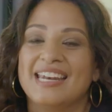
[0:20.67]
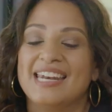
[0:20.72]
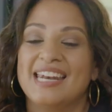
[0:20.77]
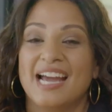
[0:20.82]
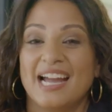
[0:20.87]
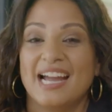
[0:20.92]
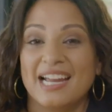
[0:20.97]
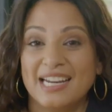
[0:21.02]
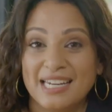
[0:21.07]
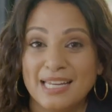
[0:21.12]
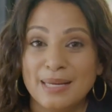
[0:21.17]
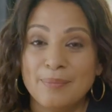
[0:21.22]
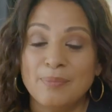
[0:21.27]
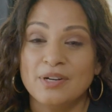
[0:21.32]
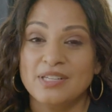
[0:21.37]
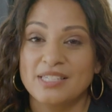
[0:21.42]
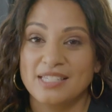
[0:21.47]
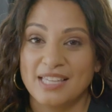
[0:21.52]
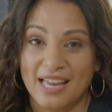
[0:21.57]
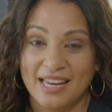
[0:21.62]

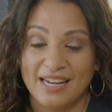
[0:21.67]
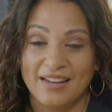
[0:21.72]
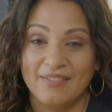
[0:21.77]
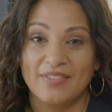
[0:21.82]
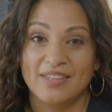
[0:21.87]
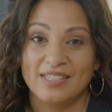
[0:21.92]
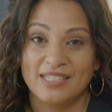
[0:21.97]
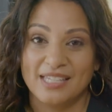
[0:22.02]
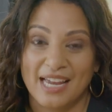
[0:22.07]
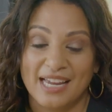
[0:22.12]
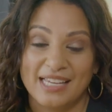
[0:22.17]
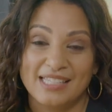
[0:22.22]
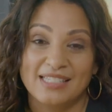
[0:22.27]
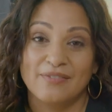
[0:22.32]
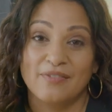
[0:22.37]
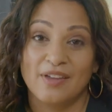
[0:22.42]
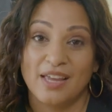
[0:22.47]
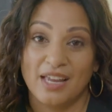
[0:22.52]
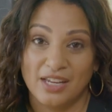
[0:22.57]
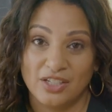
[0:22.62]
"90% of the signs
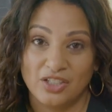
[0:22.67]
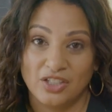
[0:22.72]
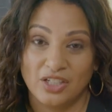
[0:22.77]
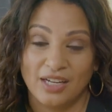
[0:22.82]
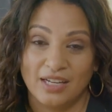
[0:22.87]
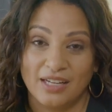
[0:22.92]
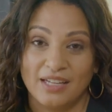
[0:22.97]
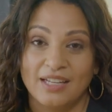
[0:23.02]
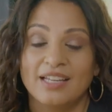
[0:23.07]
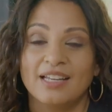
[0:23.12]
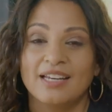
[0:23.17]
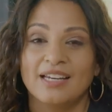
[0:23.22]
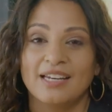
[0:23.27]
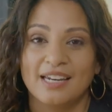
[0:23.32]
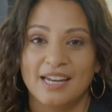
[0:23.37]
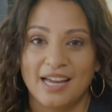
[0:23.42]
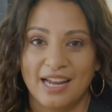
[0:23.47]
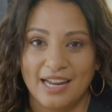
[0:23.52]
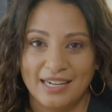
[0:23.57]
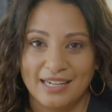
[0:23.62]
of aging,
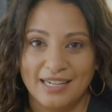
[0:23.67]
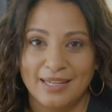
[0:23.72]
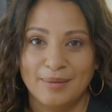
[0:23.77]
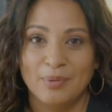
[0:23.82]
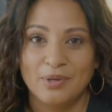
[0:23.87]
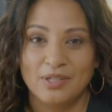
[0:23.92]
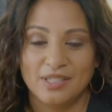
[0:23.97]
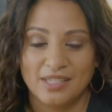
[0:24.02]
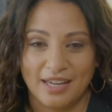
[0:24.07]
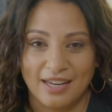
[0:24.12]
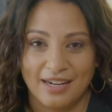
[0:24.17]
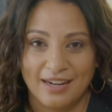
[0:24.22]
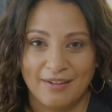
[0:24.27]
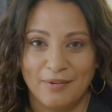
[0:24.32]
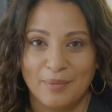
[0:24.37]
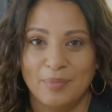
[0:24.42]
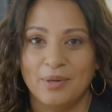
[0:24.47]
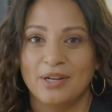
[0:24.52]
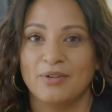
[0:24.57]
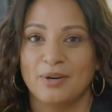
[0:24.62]
90%,
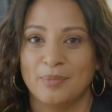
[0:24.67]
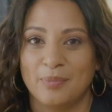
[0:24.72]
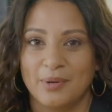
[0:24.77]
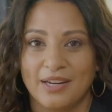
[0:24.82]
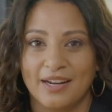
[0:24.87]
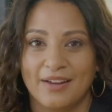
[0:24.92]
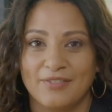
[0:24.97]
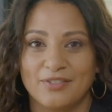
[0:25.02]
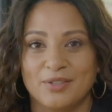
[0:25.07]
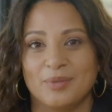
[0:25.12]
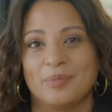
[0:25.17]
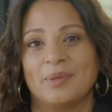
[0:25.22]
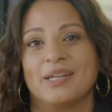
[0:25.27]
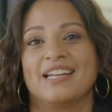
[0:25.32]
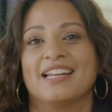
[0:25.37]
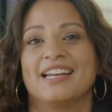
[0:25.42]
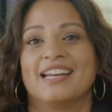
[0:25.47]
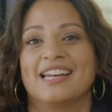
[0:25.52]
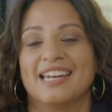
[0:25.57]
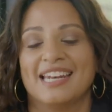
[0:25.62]
everybody repeat after
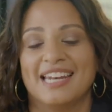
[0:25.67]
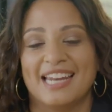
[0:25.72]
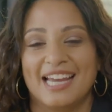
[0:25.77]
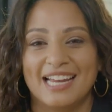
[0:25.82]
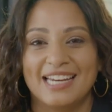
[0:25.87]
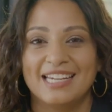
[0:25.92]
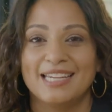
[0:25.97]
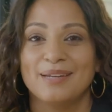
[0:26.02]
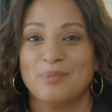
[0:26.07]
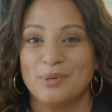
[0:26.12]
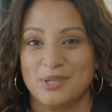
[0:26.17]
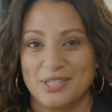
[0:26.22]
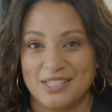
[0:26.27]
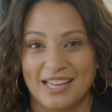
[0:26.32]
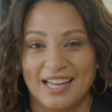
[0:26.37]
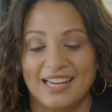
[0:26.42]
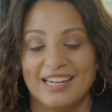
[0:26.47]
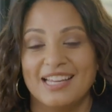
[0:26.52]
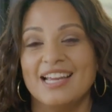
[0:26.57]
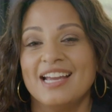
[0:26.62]
me,
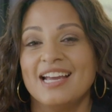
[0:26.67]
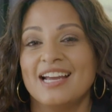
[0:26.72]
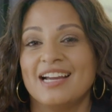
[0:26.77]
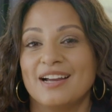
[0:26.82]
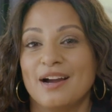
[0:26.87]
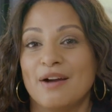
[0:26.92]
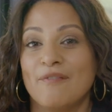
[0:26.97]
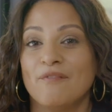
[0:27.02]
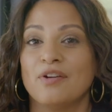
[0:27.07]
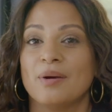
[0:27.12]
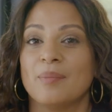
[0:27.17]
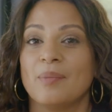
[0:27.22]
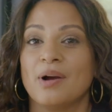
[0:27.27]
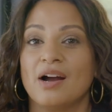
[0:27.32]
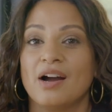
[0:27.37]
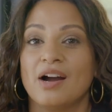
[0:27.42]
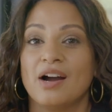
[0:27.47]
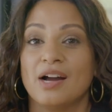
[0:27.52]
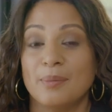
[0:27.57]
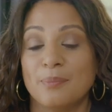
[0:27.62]
90% come from
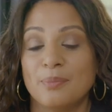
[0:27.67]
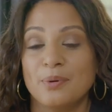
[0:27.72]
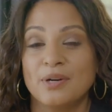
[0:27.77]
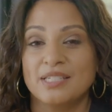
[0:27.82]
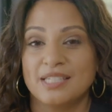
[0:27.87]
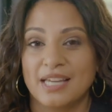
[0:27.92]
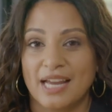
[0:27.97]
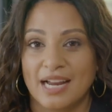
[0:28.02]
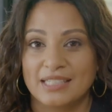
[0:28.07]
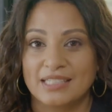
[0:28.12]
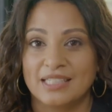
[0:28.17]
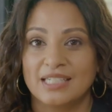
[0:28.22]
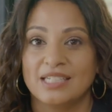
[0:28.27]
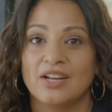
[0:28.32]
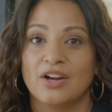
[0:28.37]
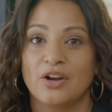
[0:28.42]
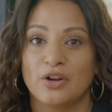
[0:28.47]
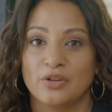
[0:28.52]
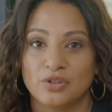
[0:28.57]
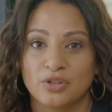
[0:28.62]

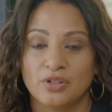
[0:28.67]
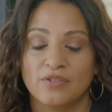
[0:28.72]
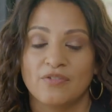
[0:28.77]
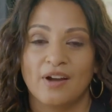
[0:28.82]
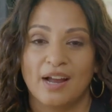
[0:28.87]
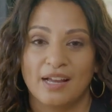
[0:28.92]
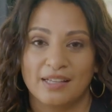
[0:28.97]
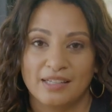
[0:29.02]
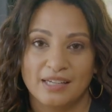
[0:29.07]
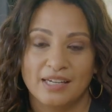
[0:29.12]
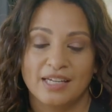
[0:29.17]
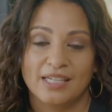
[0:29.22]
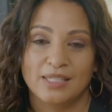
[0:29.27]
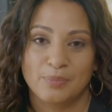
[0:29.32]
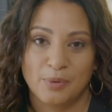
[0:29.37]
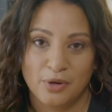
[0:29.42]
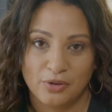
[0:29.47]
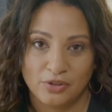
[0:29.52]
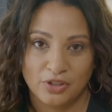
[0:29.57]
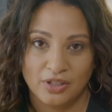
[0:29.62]
unprotected ultraviolet
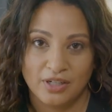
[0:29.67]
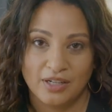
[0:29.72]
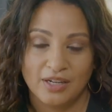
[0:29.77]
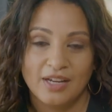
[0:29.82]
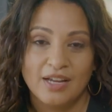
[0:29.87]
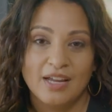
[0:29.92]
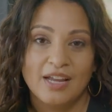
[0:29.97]
exposure."